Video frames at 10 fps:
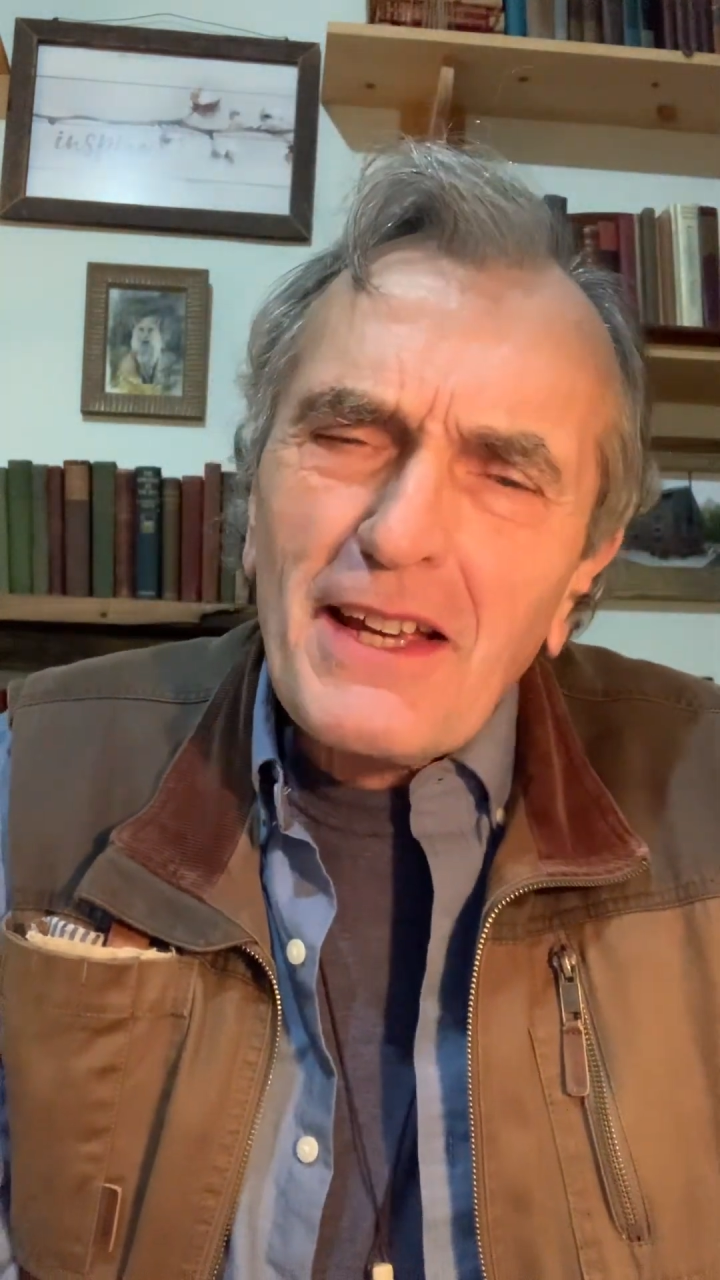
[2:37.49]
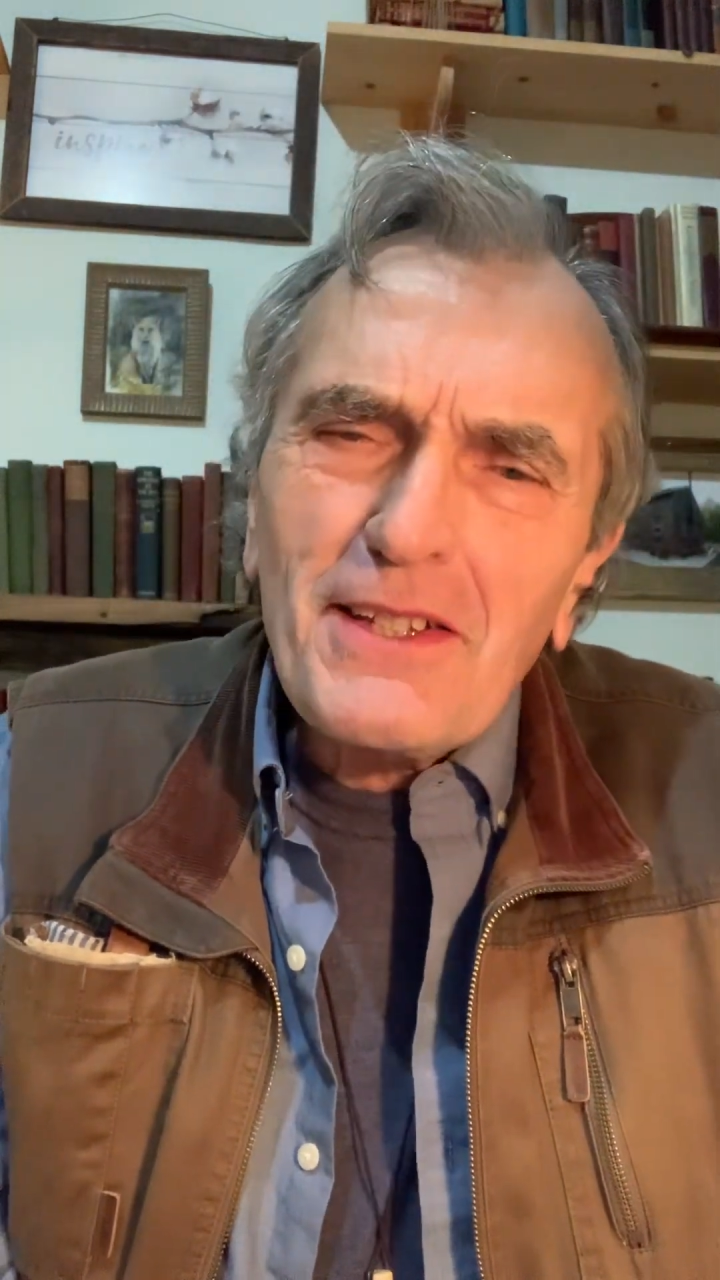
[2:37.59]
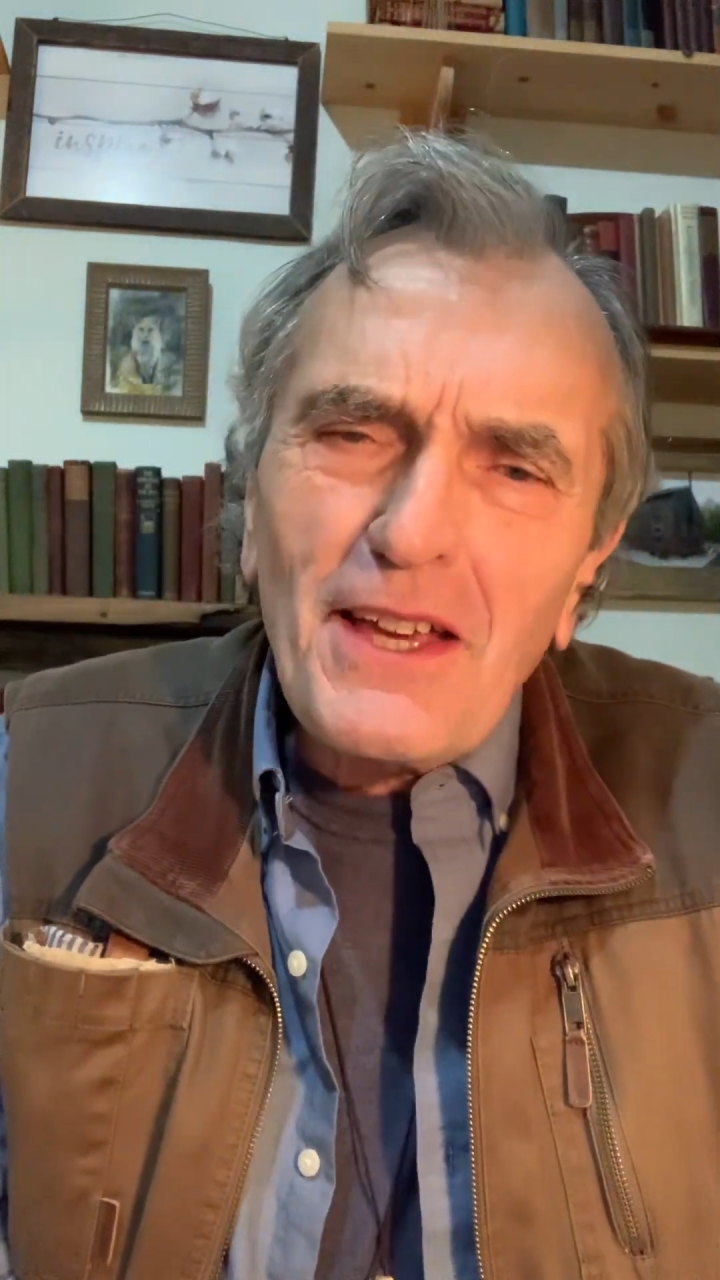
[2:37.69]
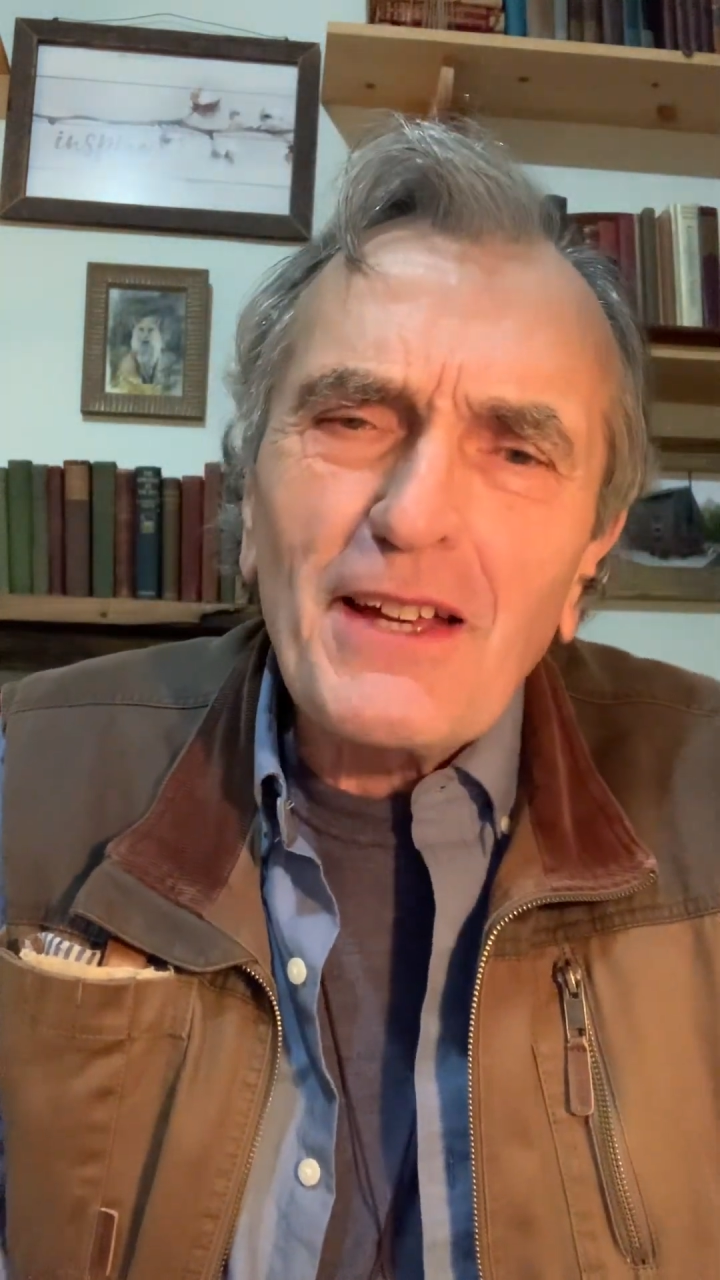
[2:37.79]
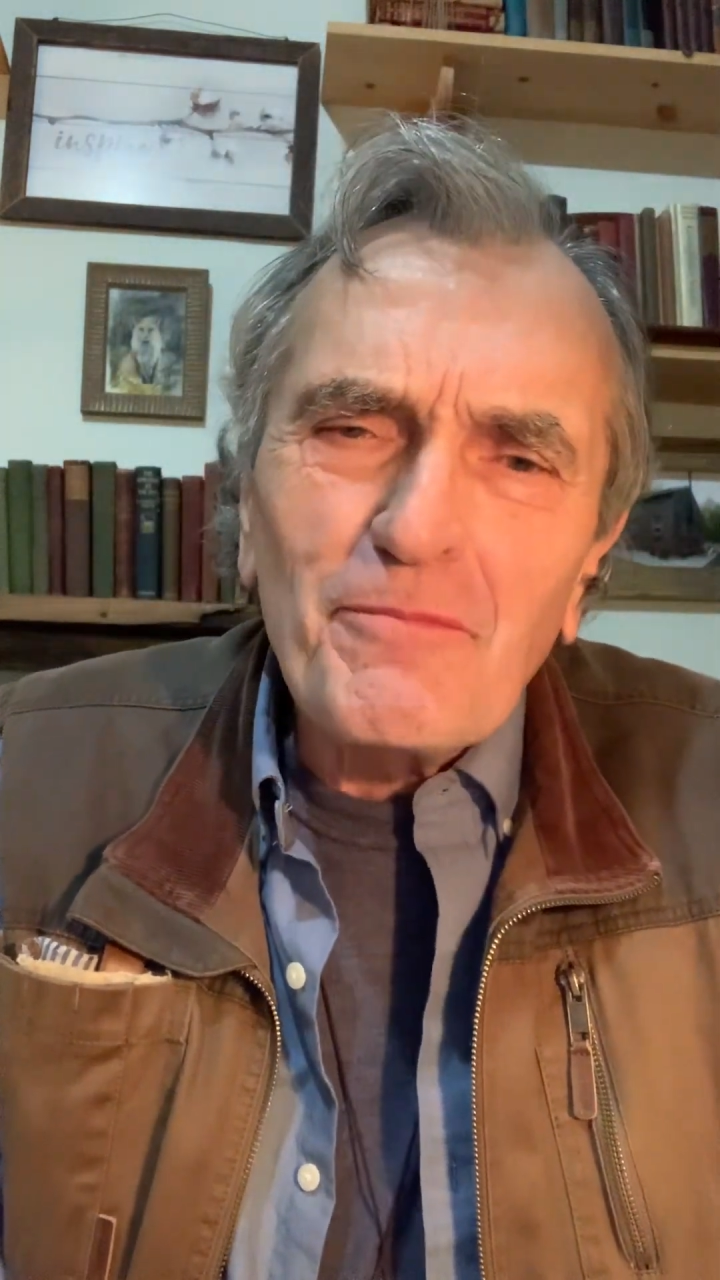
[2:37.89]
I
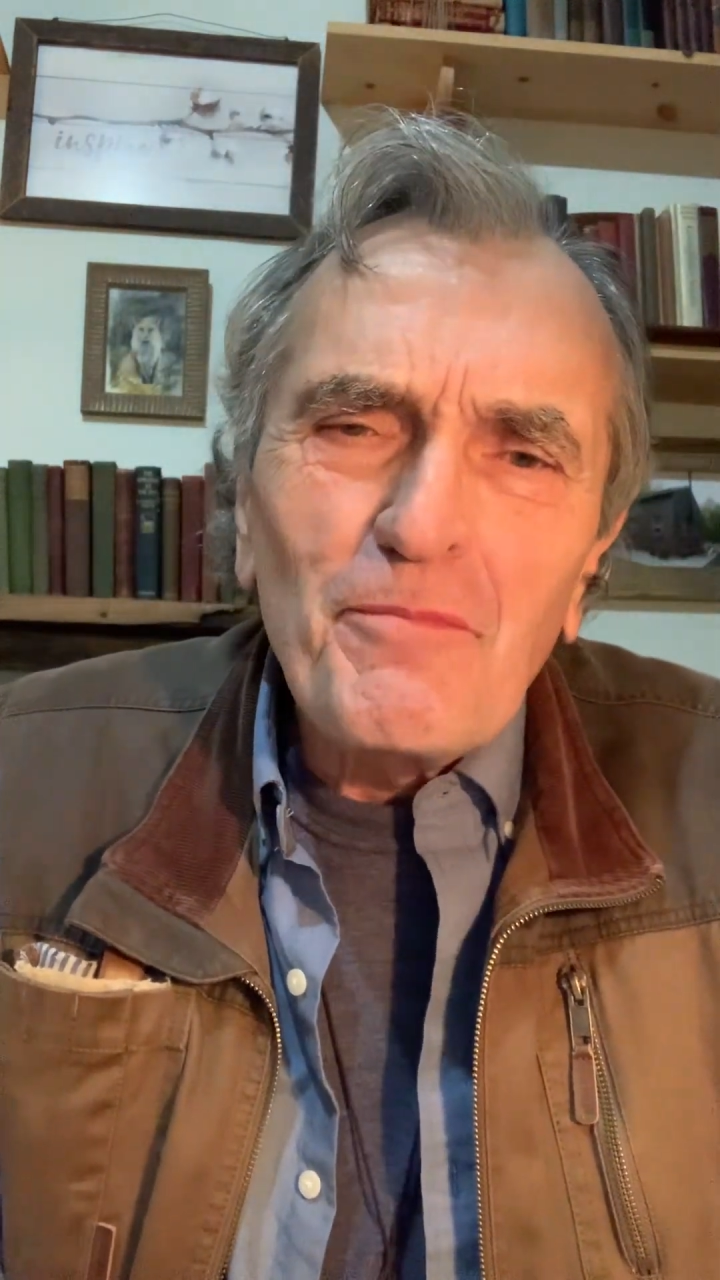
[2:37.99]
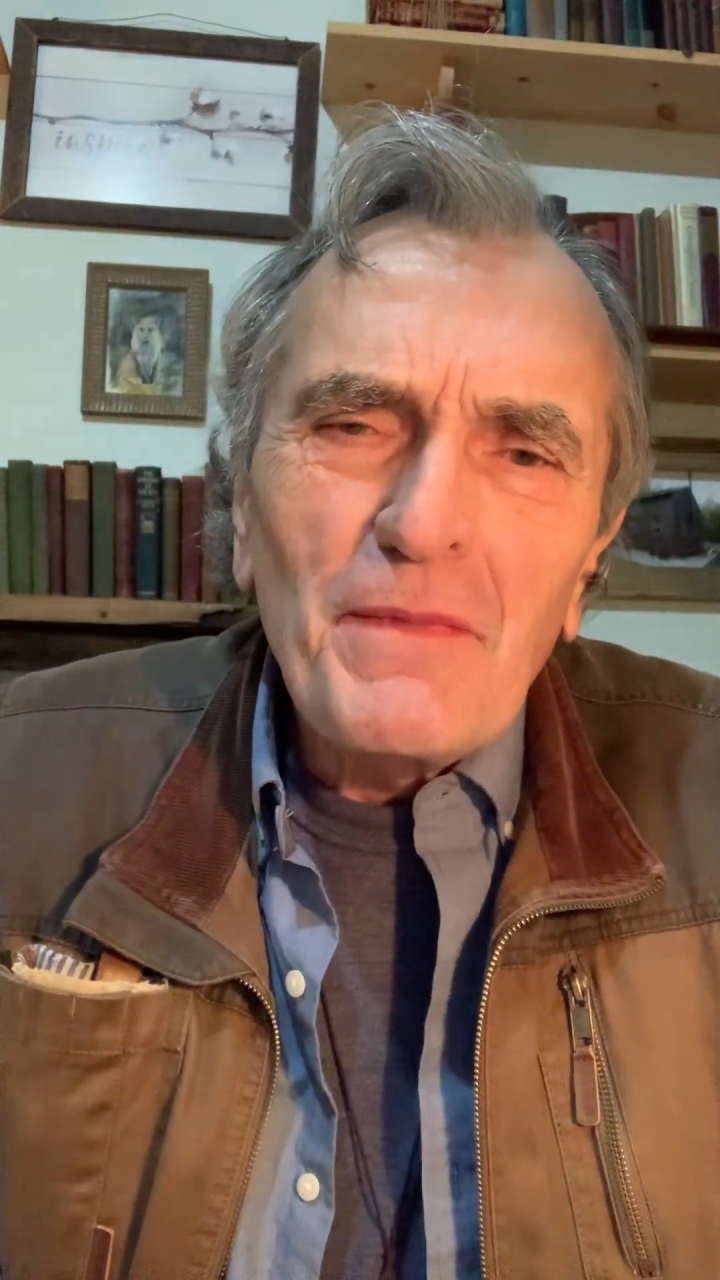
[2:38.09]
said,